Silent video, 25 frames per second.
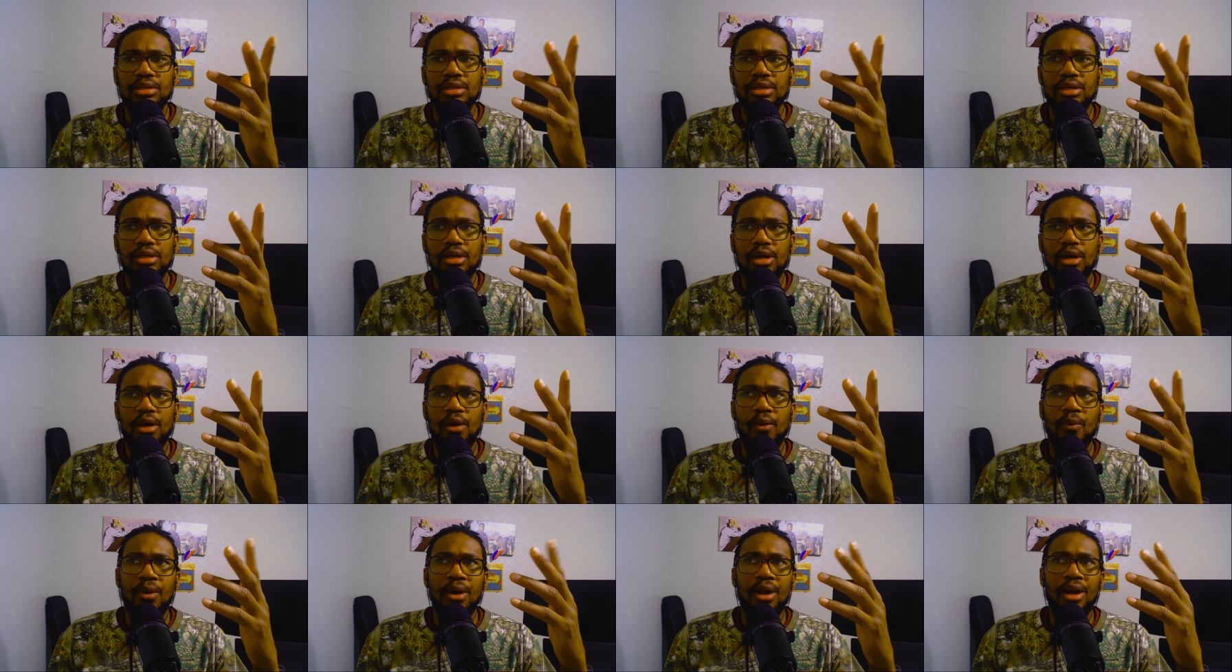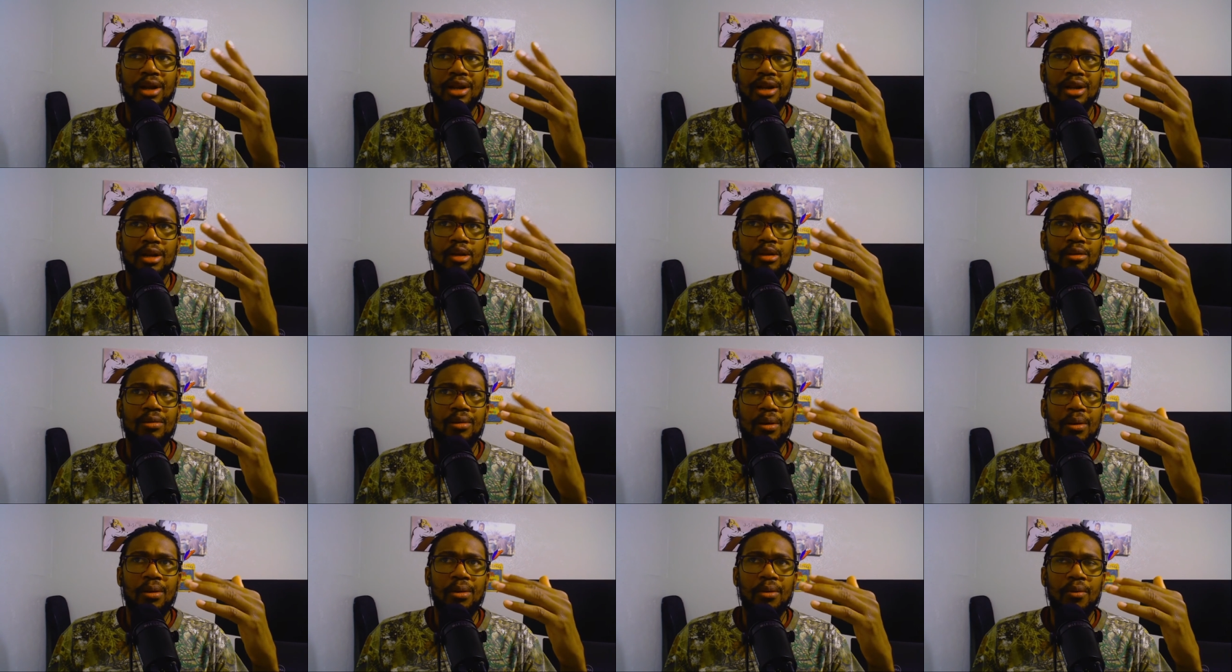what the,
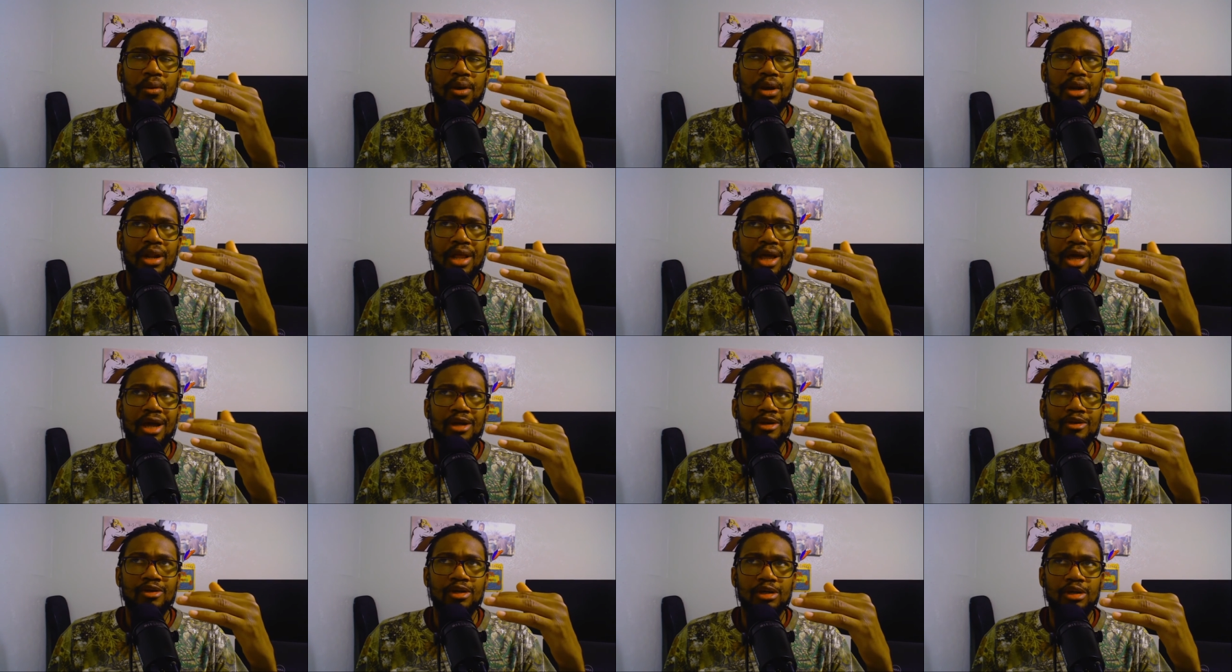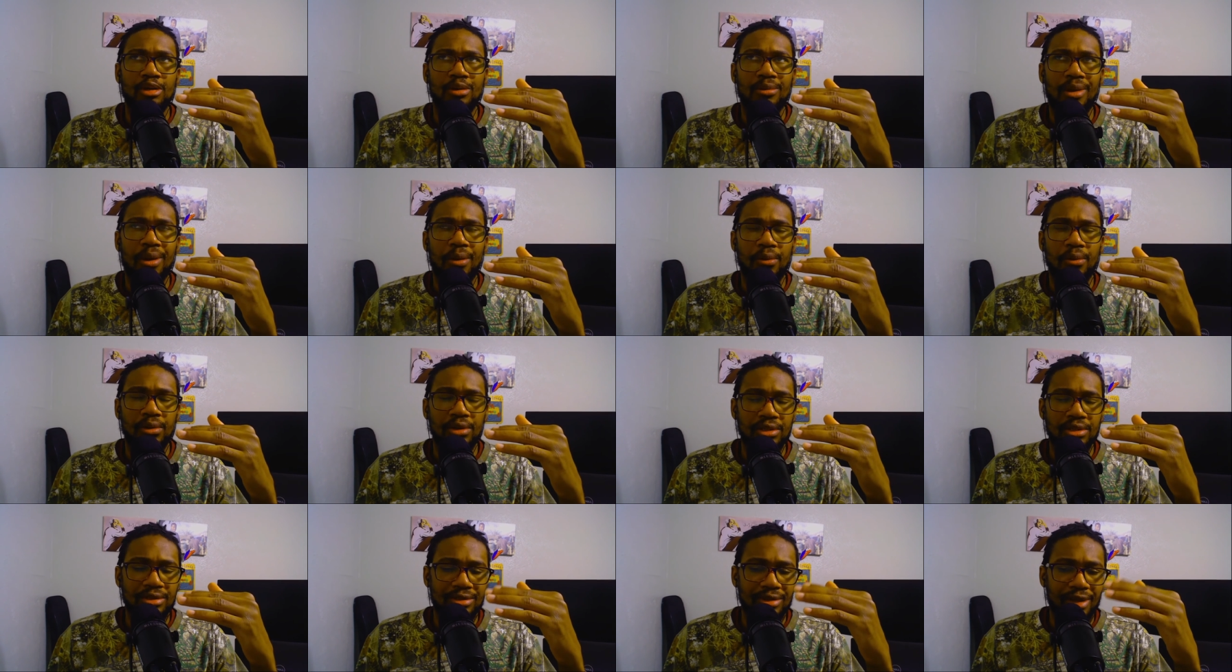what actually the Bible is
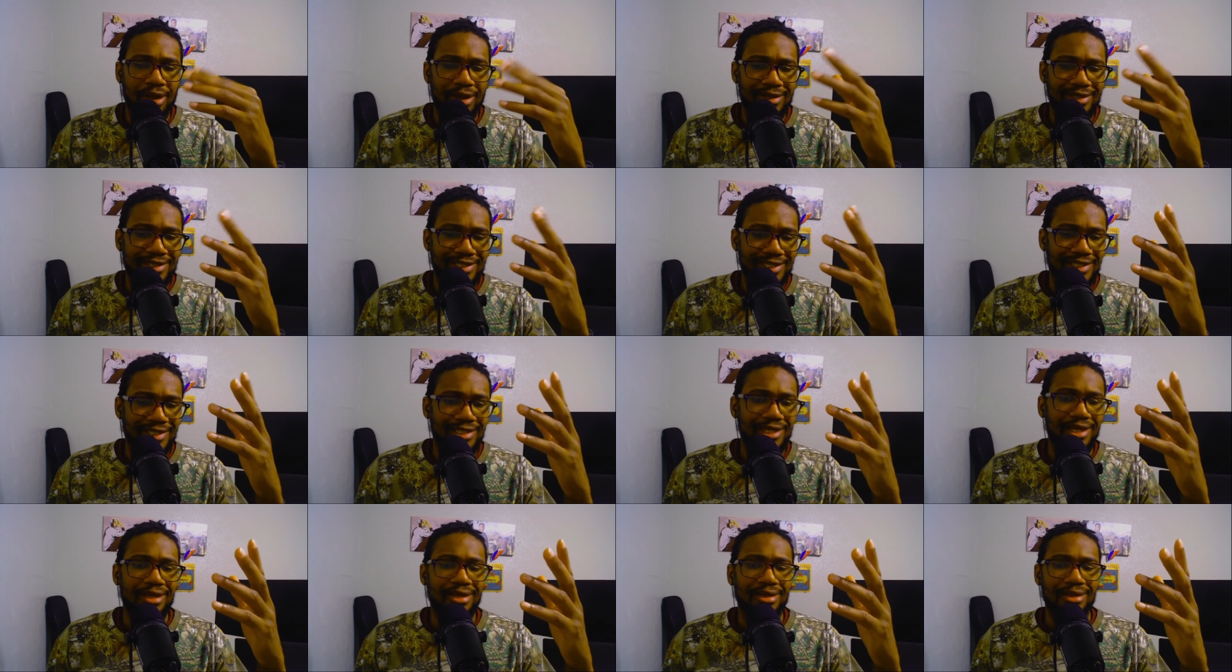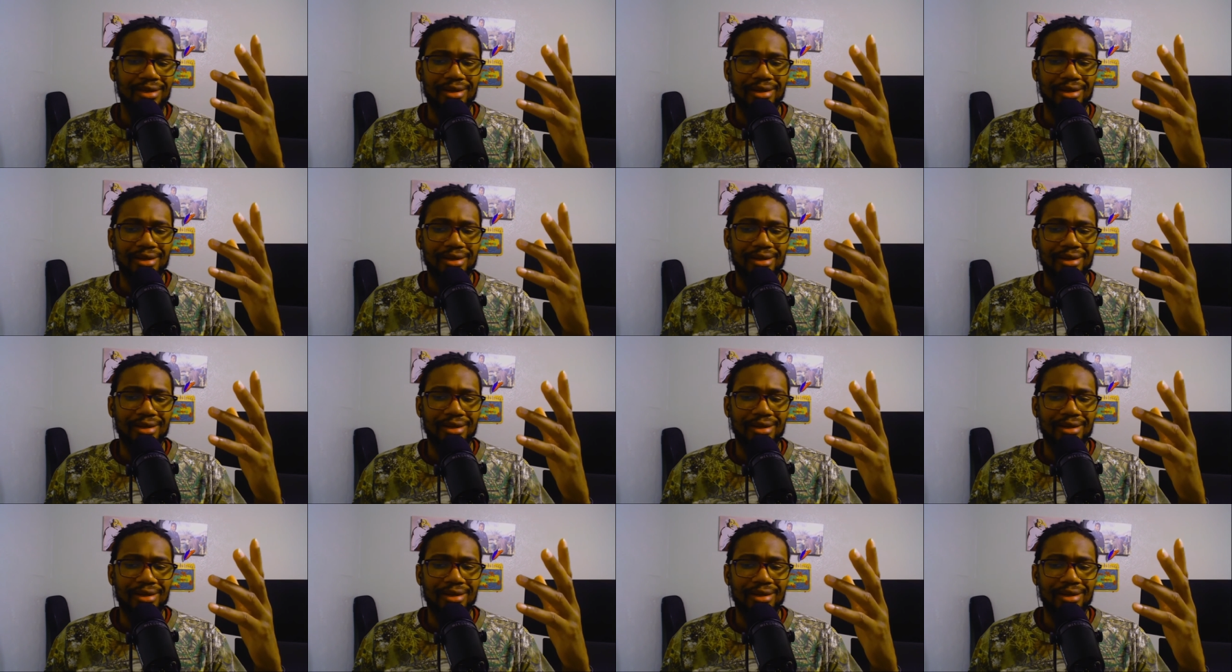not saying.